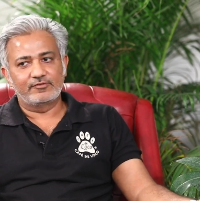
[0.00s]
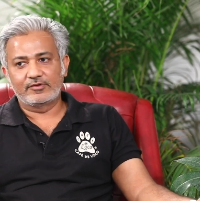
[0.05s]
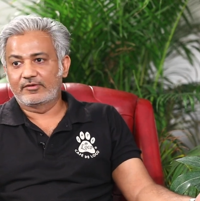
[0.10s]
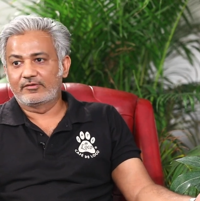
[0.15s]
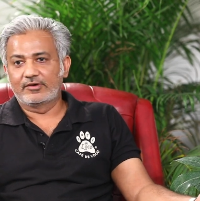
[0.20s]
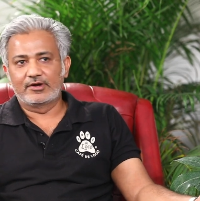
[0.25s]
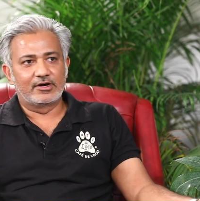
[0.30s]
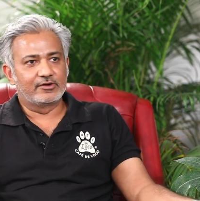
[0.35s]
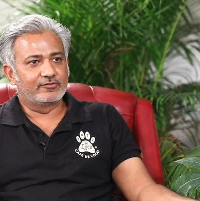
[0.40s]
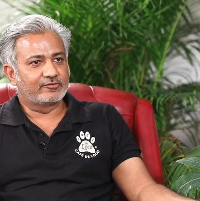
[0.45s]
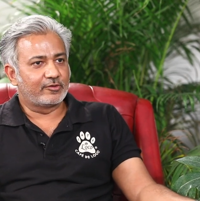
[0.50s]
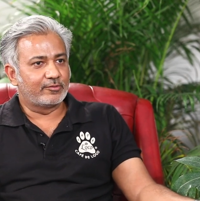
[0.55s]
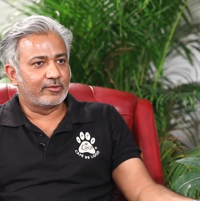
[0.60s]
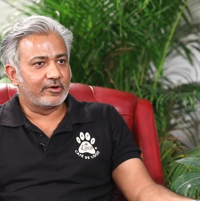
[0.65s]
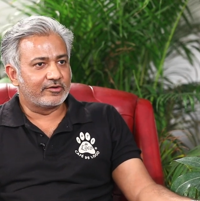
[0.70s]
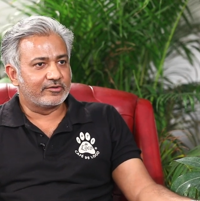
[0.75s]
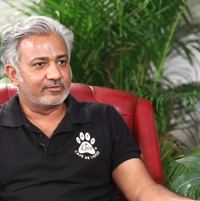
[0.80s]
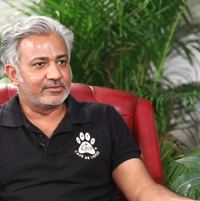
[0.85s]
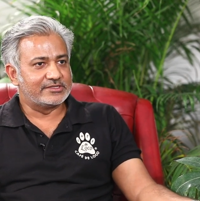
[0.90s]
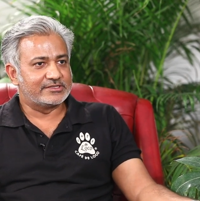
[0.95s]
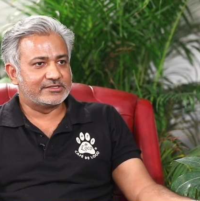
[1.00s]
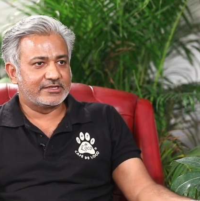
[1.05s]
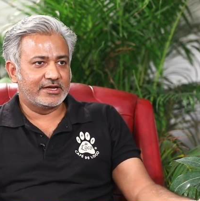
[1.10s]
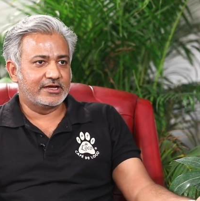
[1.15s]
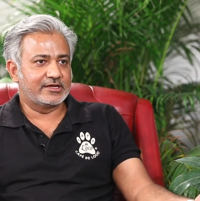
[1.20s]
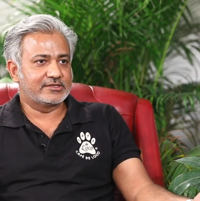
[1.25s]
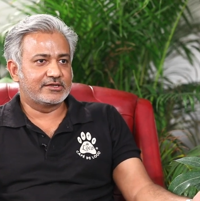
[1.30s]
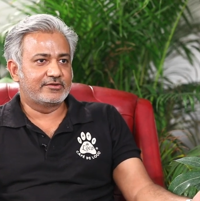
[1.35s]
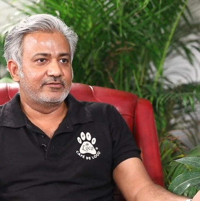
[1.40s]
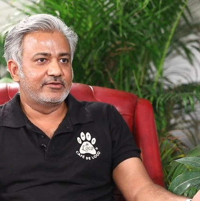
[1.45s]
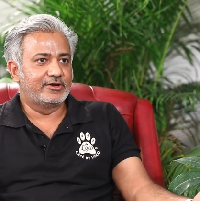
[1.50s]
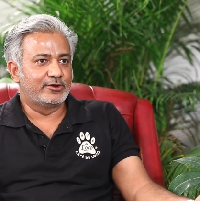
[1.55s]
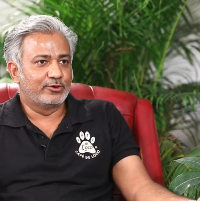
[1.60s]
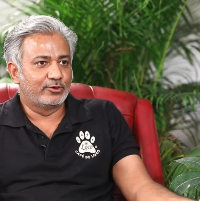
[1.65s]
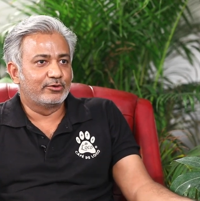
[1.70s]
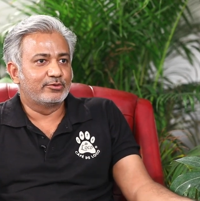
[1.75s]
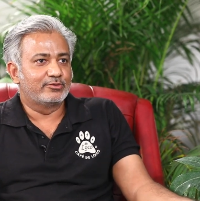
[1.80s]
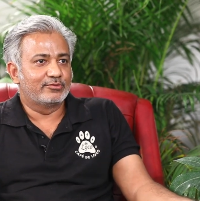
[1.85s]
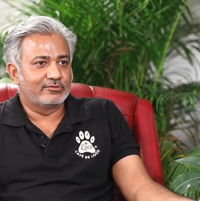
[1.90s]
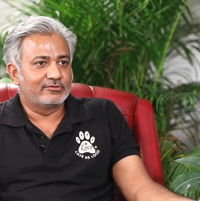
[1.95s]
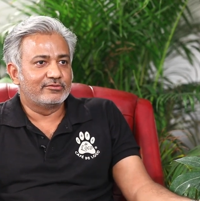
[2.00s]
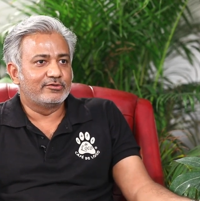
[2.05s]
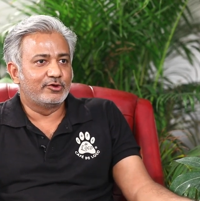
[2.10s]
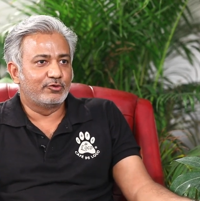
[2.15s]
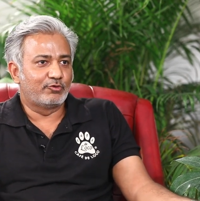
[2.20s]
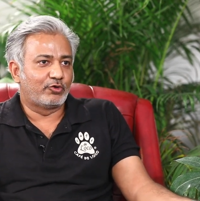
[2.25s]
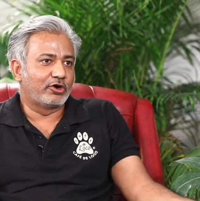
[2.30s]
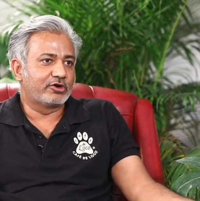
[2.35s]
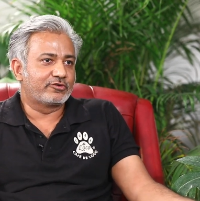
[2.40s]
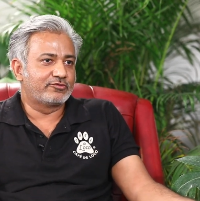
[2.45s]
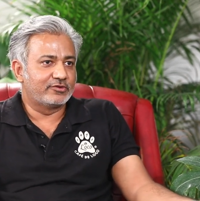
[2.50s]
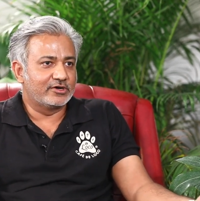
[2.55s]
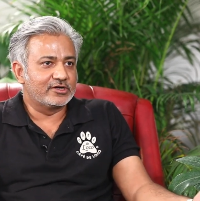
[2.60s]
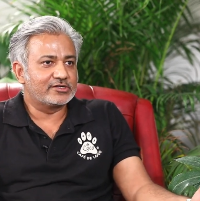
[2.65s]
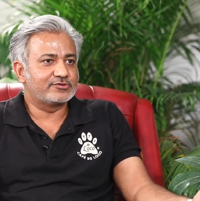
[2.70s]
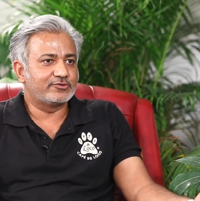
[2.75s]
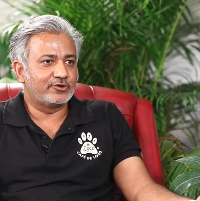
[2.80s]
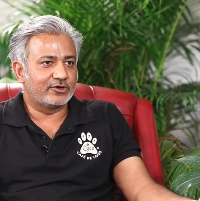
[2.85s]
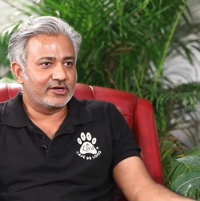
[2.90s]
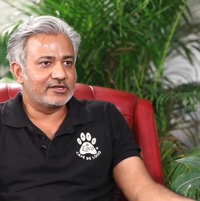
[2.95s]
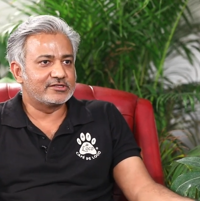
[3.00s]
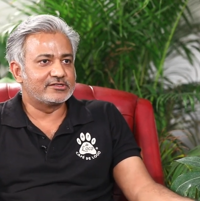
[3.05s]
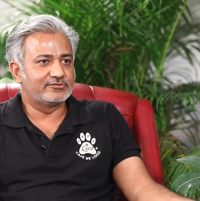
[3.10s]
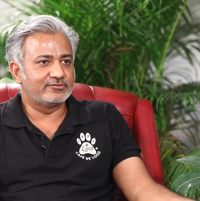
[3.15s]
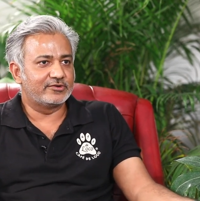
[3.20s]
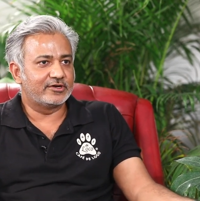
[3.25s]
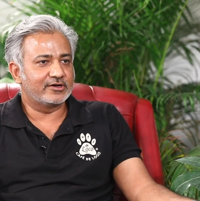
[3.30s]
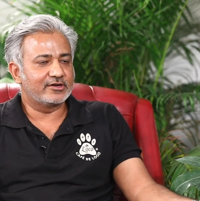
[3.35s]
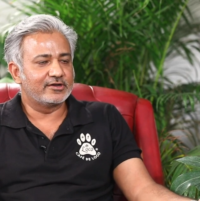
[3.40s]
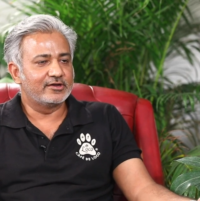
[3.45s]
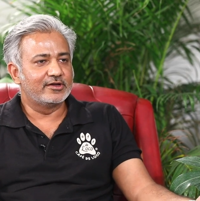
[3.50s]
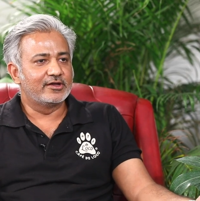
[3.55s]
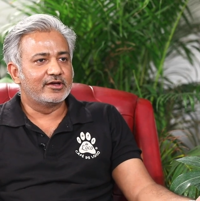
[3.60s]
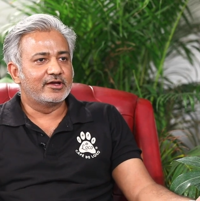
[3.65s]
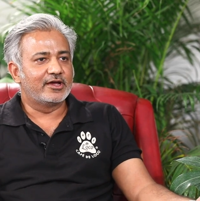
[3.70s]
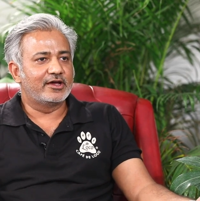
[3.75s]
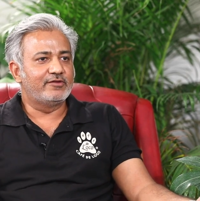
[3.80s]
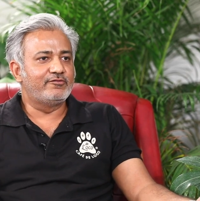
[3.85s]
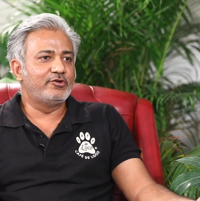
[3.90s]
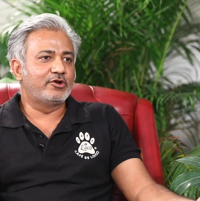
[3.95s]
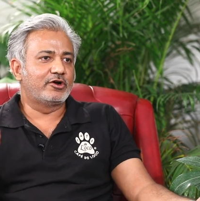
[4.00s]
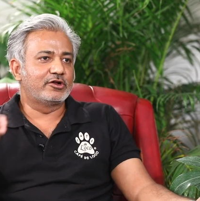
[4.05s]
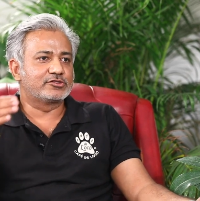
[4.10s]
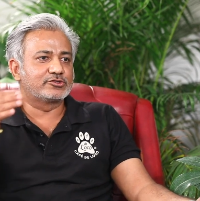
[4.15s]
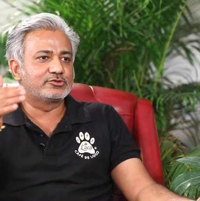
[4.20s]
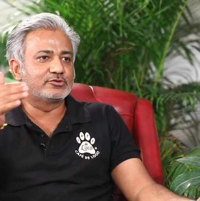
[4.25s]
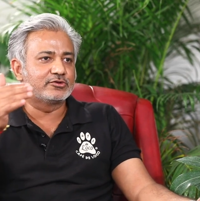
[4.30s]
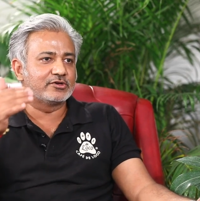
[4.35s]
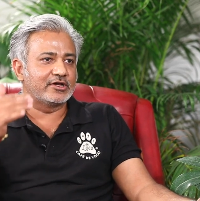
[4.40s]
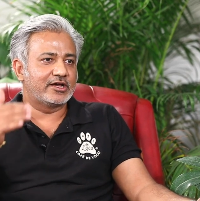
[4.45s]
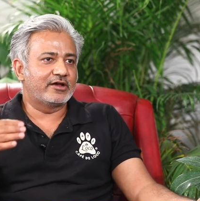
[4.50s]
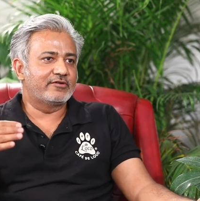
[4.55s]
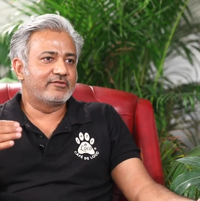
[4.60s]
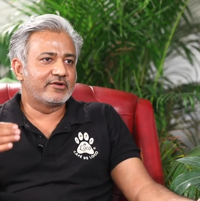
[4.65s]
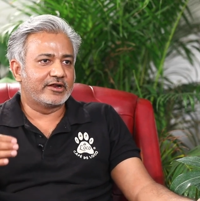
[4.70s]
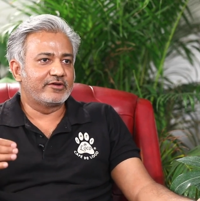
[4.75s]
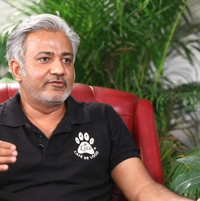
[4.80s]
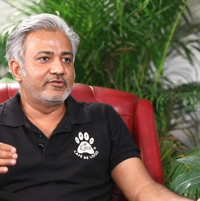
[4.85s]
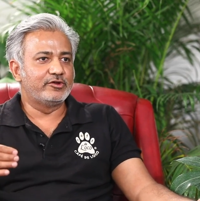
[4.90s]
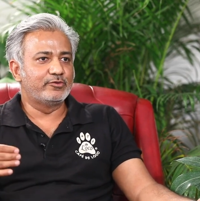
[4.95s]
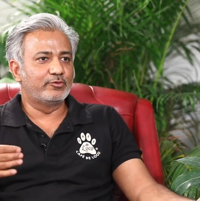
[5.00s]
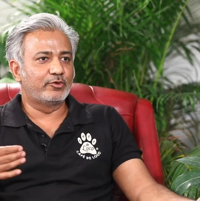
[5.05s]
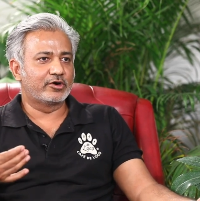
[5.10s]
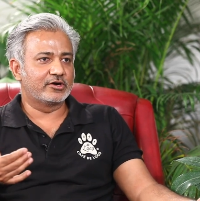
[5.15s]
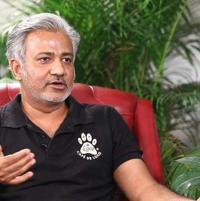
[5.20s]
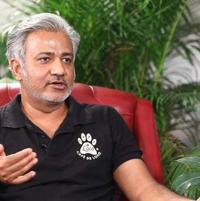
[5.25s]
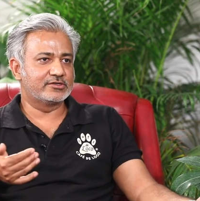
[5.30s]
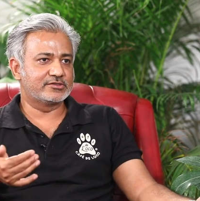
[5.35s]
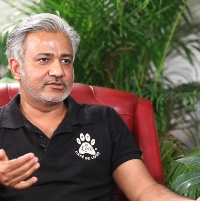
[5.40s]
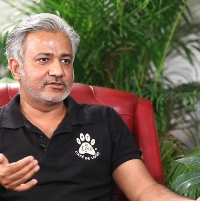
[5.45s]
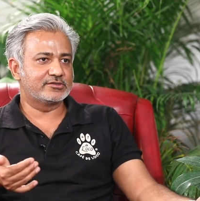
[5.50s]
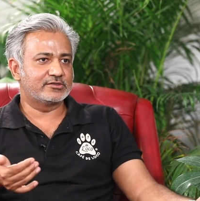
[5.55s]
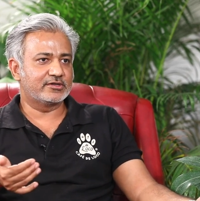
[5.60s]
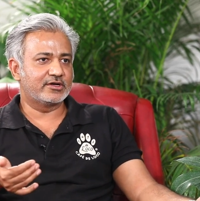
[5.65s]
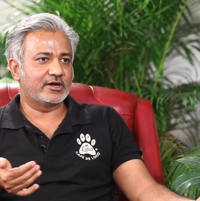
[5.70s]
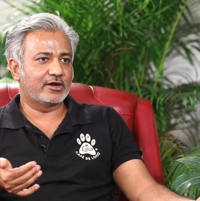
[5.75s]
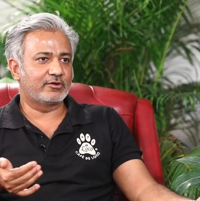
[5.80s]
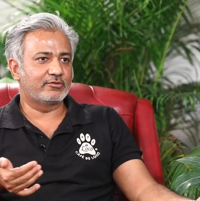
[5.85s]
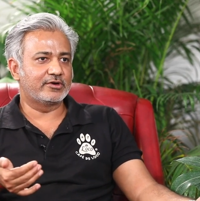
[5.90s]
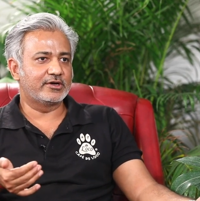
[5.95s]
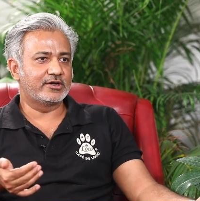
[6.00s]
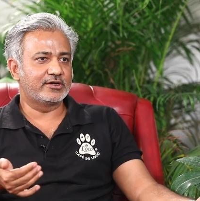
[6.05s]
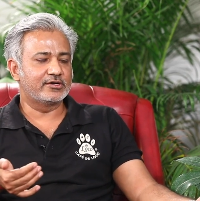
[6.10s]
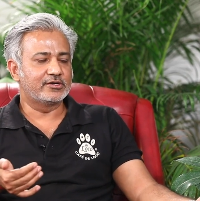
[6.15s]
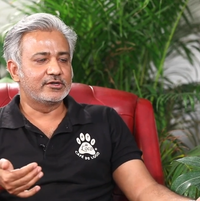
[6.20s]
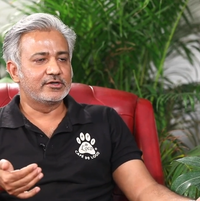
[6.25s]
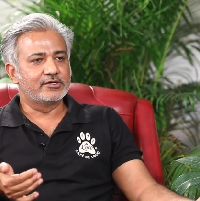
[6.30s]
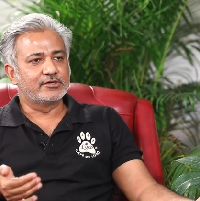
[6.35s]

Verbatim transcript: we have learned from our mistakes, and we know, you know, what works, what doesn't work, and we also have a revenue models around it.